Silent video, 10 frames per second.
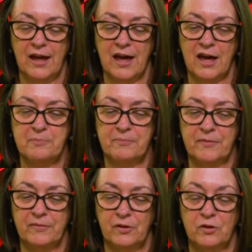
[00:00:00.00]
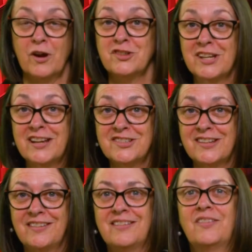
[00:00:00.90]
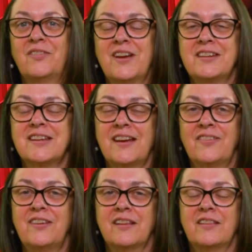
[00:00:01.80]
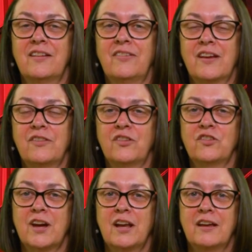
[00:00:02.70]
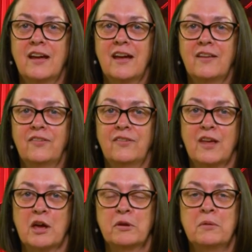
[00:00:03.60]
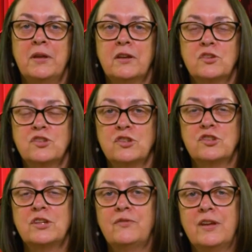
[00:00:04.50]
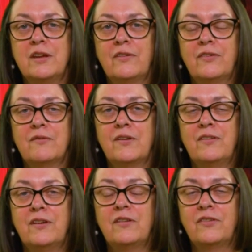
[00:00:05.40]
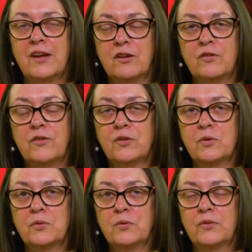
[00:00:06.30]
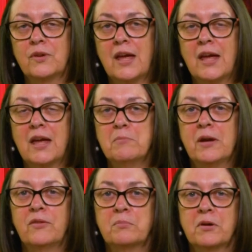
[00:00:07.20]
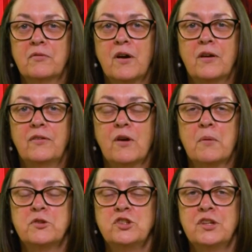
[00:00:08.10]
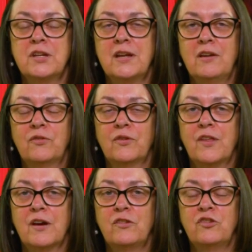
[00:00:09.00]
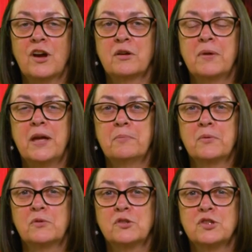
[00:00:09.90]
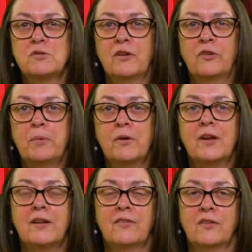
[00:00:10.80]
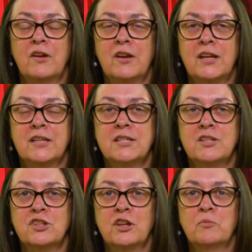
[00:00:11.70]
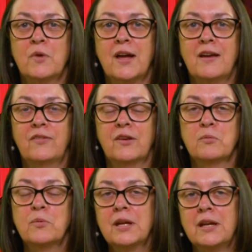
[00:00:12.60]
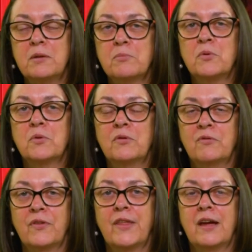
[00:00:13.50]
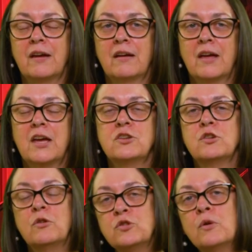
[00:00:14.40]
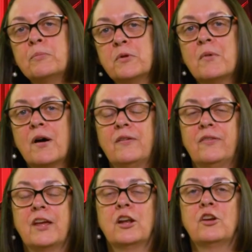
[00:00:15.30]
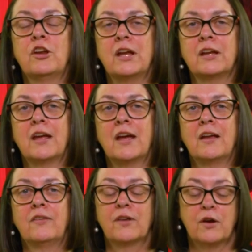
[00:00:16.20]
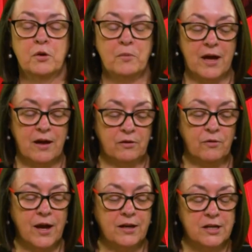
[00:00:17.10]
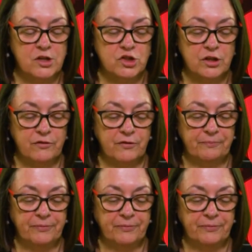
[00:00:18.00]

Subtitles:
Congratulations, it's fantastic that South Australia has committed to shifting Year 7s into secondary schools, because it provides opportunities for those young people to experience learning and teaching in ways that are really important for their to optimise their learning. So a great initiative.